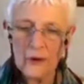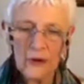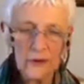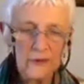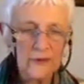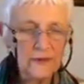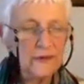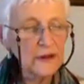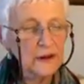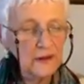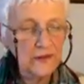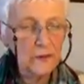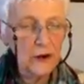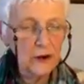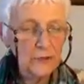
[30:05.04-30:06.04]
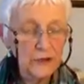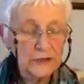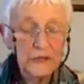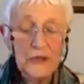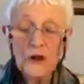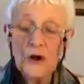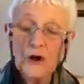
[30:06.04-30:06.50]
it's an experiment.
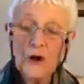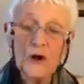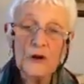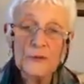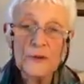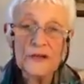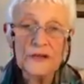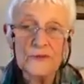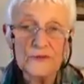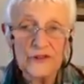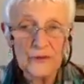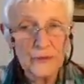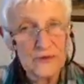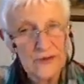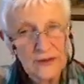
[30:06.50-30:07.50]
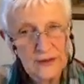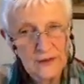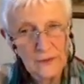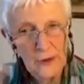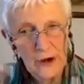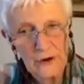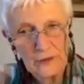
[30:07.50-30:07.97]
All mediumship is an
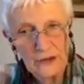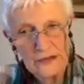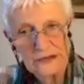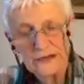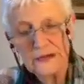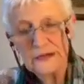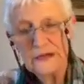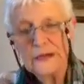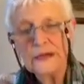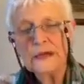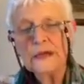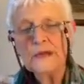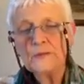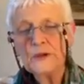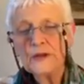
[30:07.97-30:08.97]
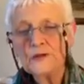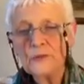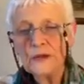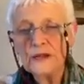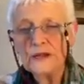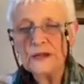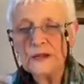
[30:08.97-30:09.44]
experiment, because we
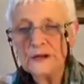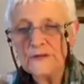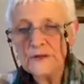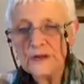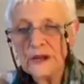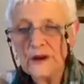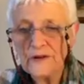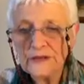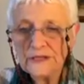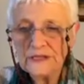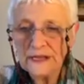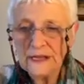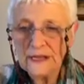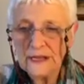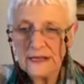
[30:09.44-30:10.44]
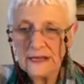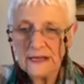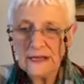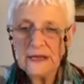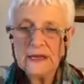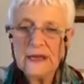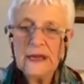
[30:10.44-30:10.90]
can never guarantee
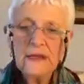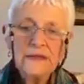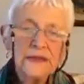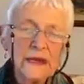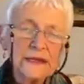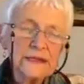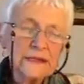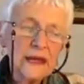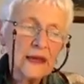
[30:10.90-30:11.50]
that